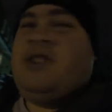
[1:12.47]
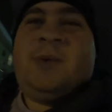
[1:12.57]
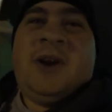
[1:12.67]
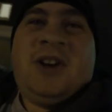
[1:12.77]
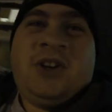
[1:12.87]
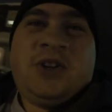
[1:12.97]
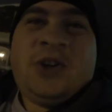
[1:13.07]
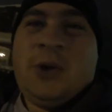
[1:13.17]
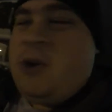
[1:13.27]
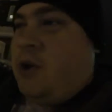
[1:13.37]
Just wanted to
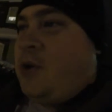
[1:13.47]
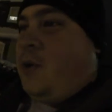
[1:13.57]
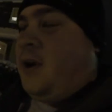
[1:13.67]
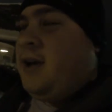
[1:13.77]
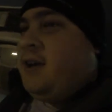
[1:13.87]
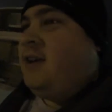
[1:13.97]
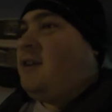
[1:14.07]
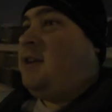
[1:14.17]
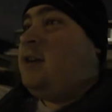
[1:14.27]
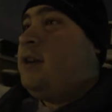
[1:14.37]
show you
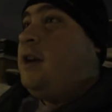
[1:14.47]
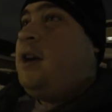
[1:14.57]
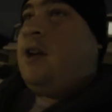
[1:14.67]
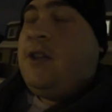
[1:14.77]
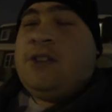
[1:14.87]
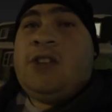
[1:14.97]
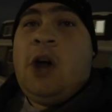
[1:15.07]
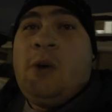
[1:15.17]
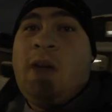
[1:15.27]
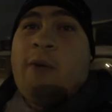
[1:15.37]
the
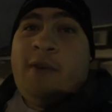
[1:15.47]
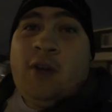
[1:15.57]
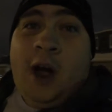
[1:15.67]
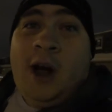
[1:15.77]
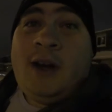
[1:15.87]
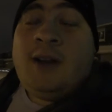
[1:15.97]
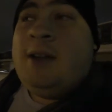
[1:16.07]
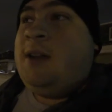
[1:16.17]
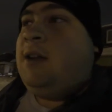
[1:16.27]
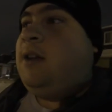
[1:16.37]
snow that we've gotten
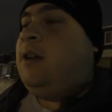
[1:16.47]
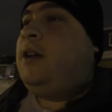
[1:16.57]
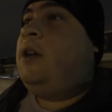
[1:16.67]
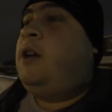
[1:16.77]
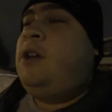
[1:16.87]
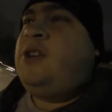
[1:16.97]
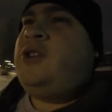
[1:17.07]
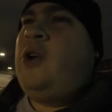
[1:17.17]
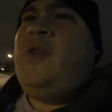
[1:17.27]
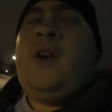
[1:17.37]

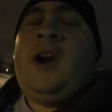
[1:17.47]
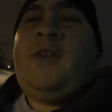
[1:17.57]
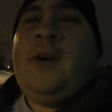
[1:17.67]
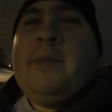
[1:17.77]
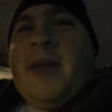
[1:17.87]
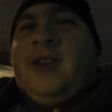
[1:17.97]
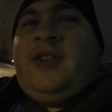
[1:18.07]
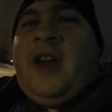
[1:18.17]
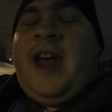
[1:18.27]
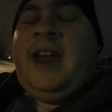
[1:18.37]
so far from
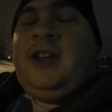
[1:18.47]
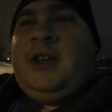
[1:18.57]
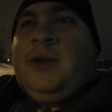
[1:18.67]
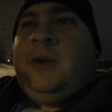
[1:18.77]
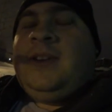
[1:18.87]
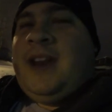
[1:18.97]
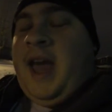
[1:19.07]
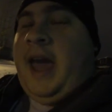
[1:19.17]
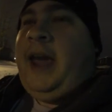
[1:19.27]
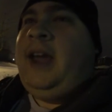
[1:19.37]
yesterday to
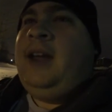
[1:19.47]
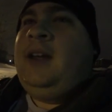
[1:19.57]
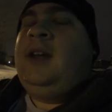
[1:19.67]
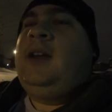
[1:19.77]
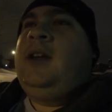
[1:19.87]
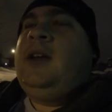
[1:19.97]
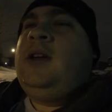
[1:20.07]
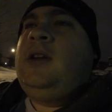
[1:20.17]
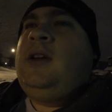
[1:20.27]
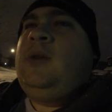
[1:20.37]
today,
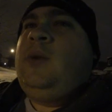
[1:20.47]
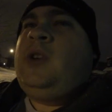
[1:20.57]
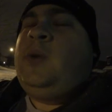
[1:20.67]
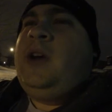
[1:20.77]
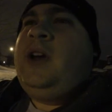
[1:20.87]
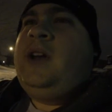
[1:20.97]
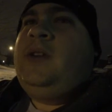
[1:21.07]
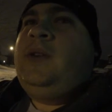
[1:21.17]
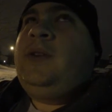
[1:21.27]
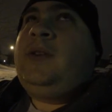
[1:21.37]
which
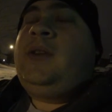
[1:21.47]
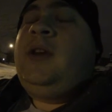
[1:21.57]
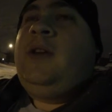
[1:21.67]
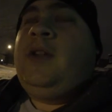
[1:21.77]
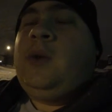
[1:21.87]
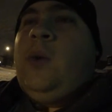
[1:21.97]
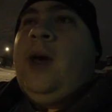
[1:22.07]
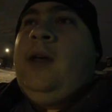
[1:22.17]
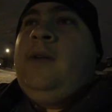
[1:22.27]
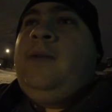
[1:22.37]
was the
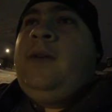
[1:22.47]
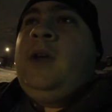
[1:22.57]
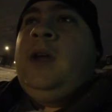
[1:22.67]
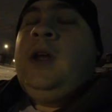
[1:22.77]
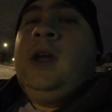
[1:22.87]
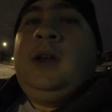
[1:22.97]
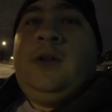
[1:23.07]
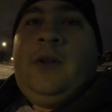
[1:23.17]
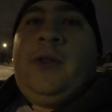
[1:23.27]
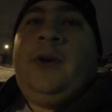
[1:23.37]
12th to the